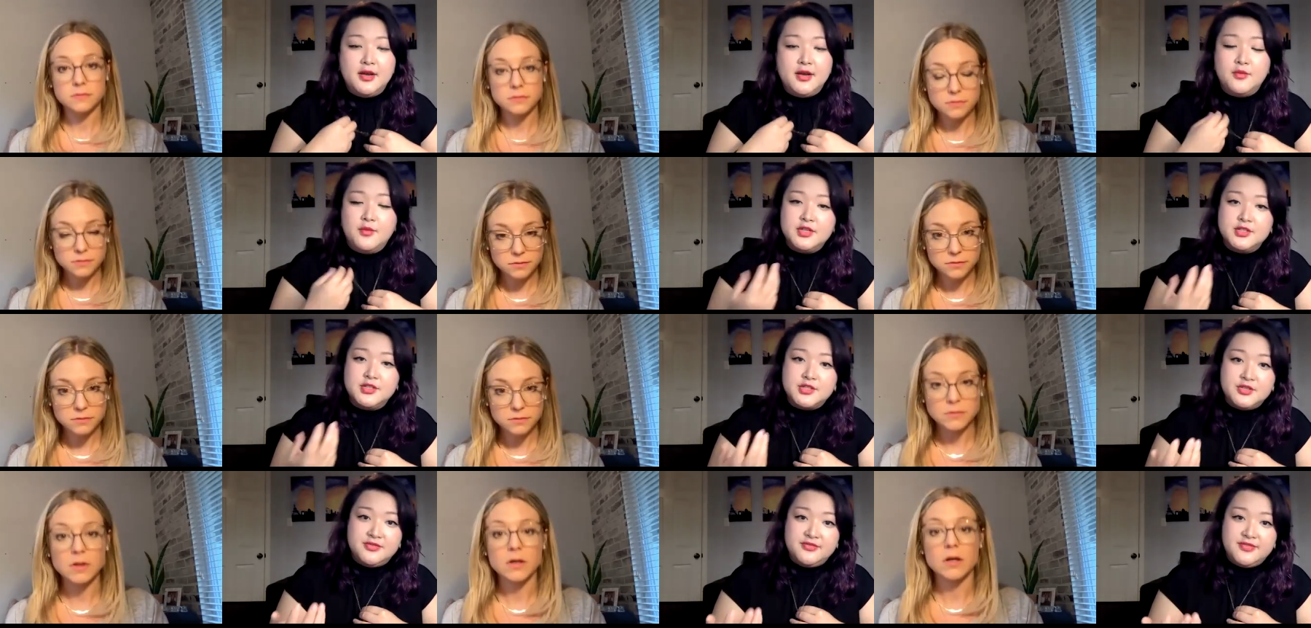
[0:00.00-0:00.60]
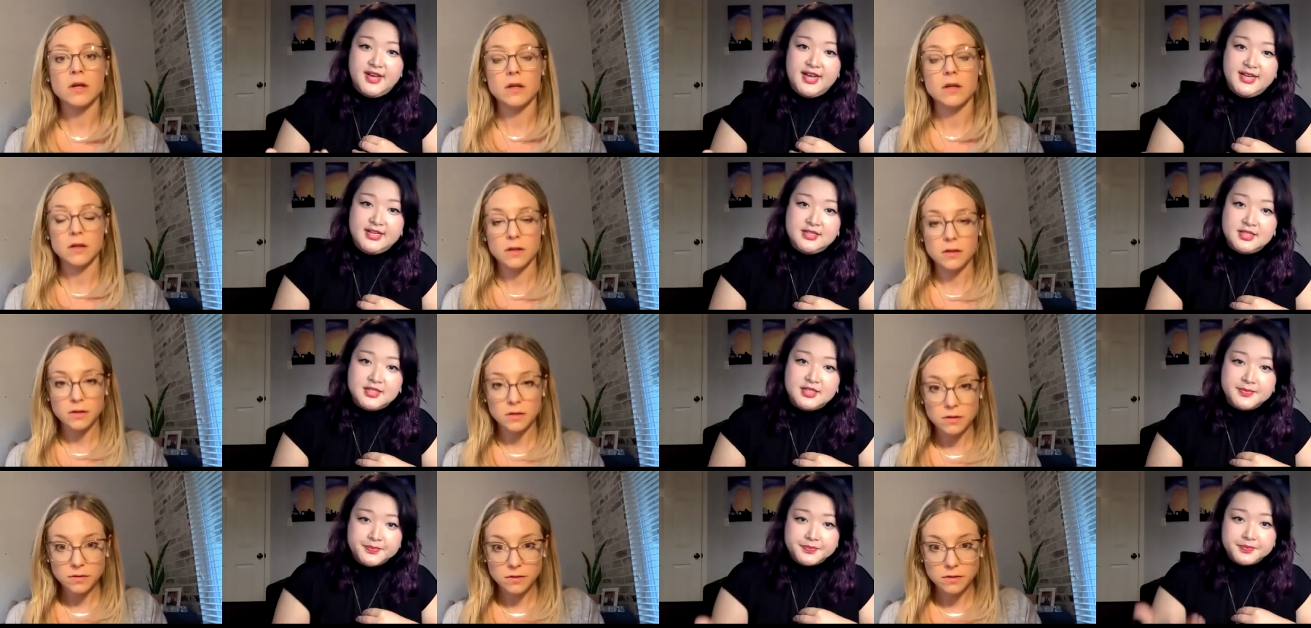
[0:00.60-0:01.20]
Speaker 1: Like once you
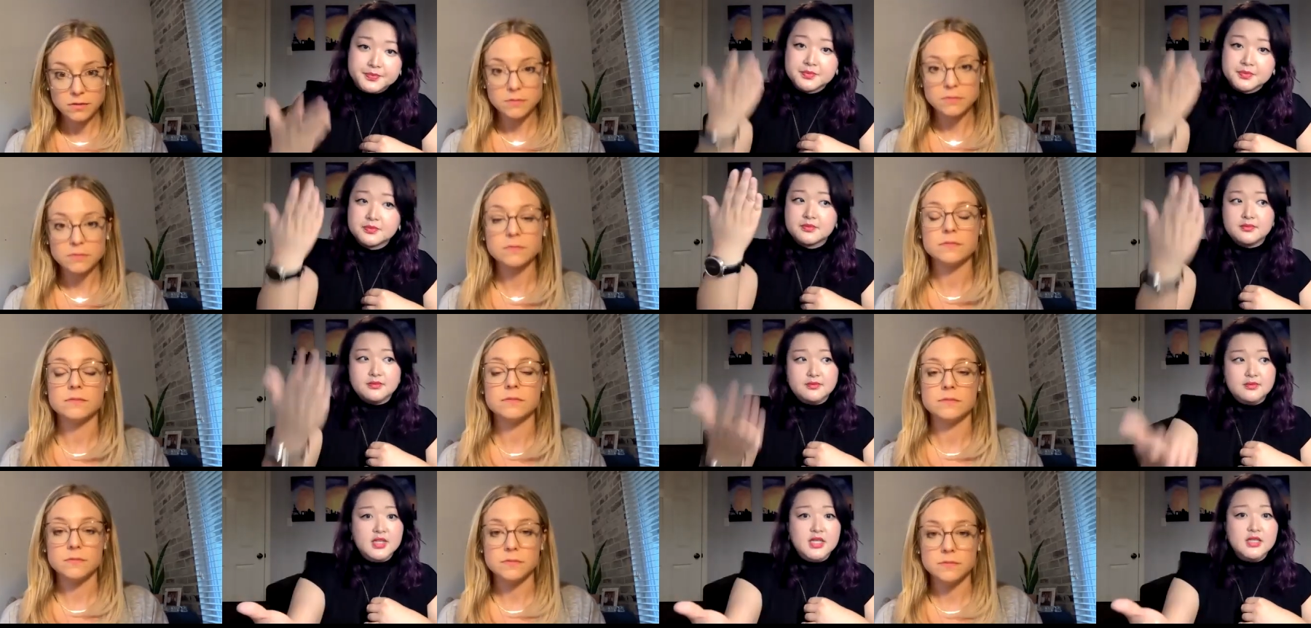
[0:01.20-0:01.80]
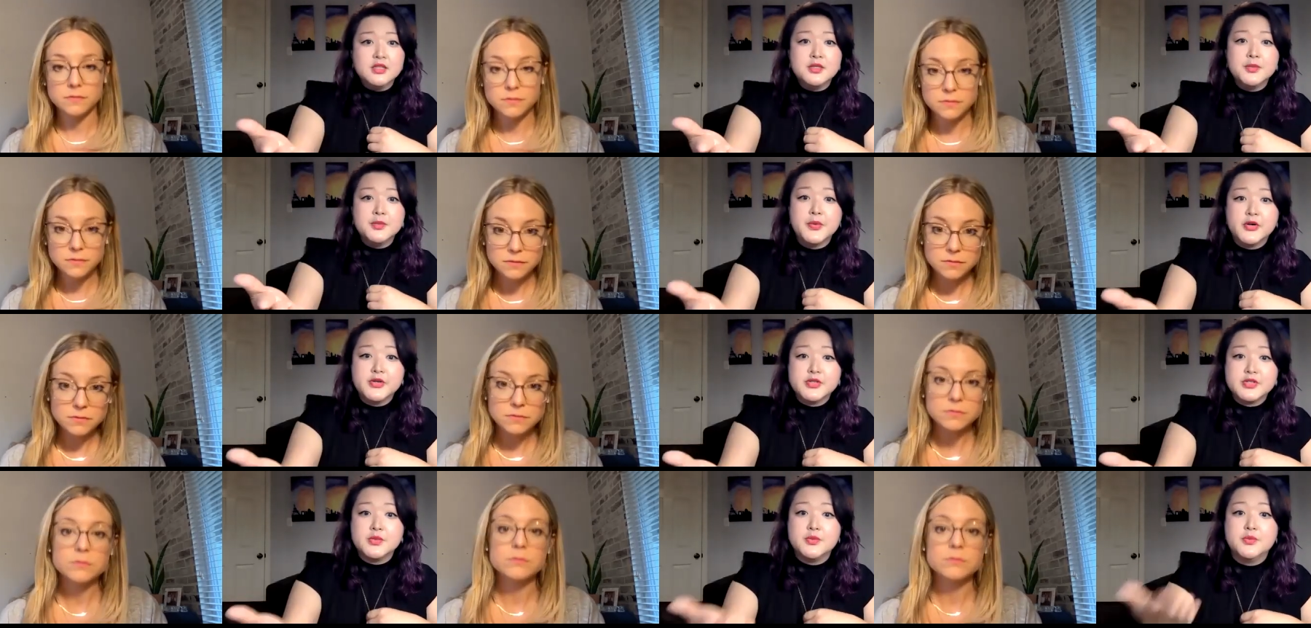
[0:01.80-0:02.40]
find the
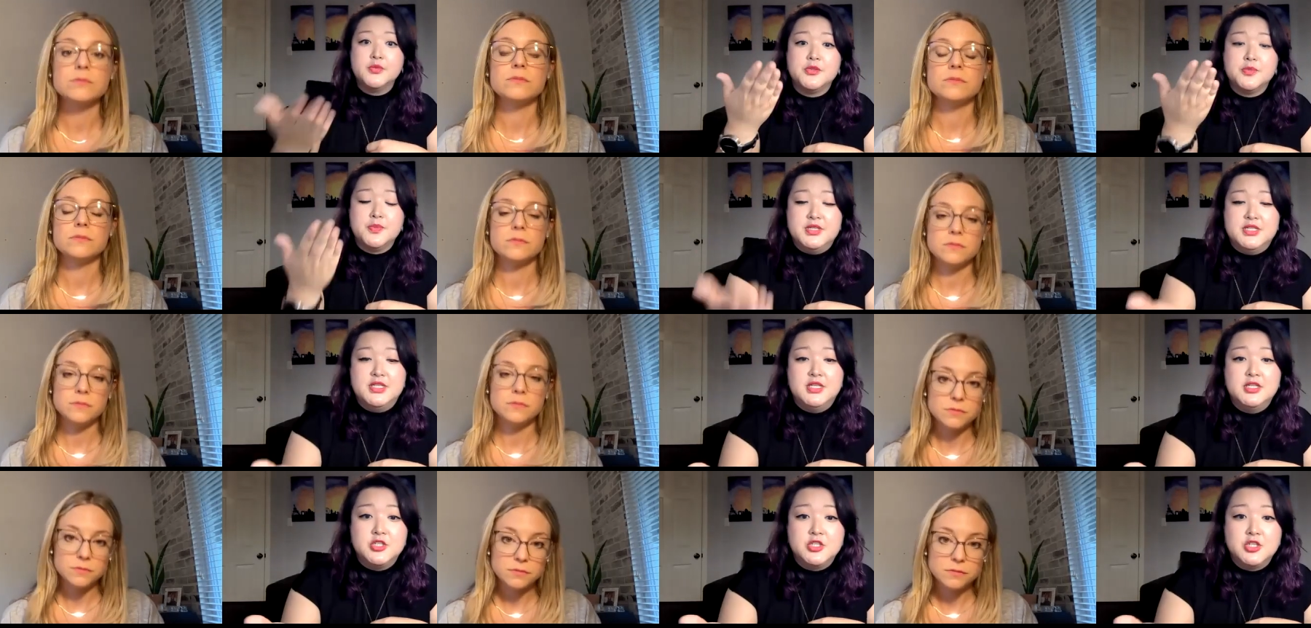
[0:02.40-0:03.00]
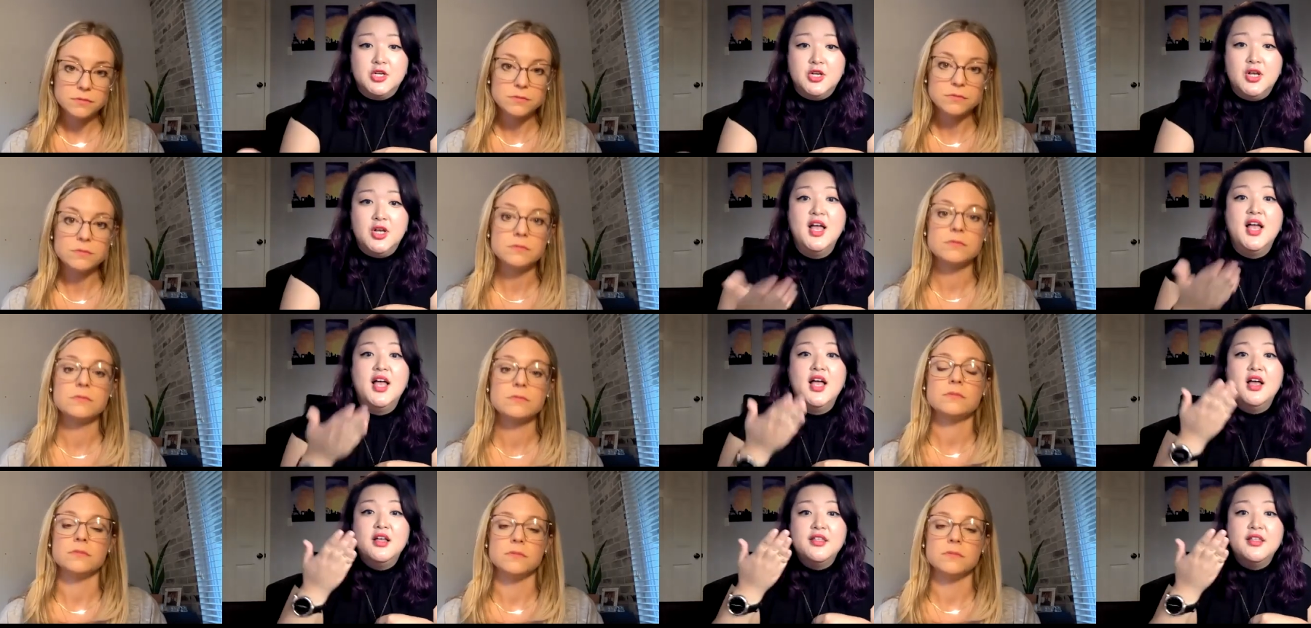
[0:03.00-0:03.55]
person with potential,